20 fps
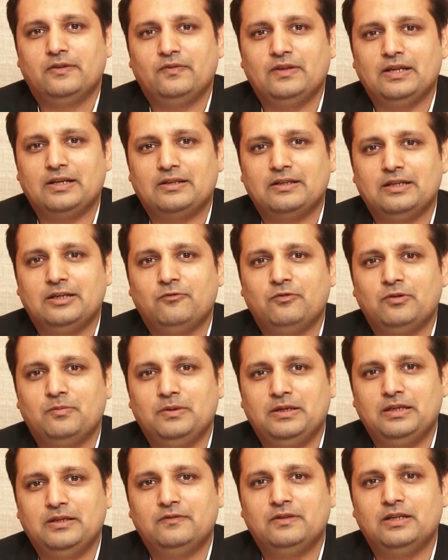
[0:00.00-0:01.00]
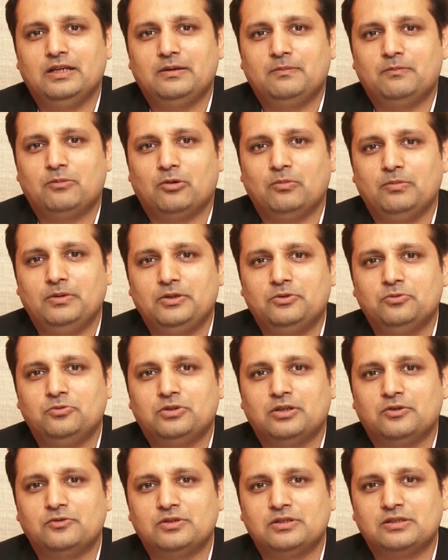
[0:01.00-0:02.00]
net net, we believe that probably
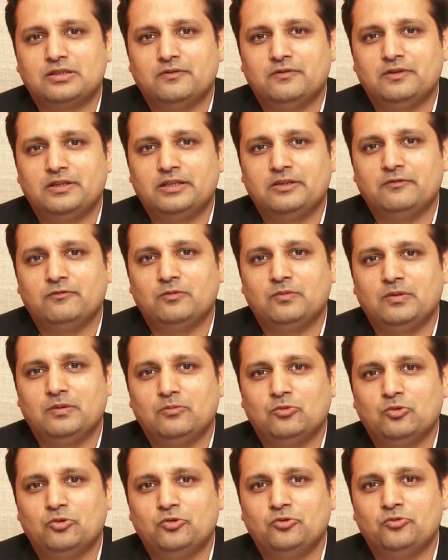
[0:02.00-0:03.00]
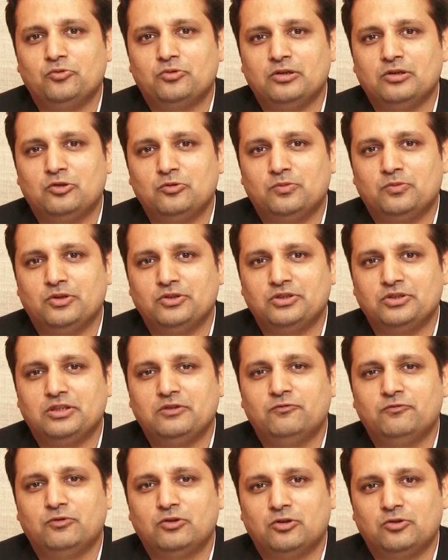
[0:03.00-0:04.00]
2017 will be more neutral to
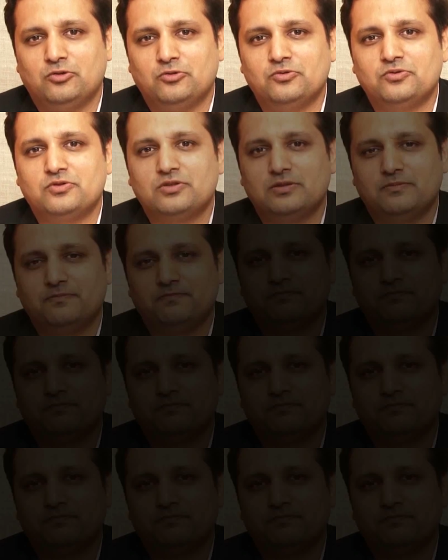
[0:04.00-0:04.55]
positive for autos.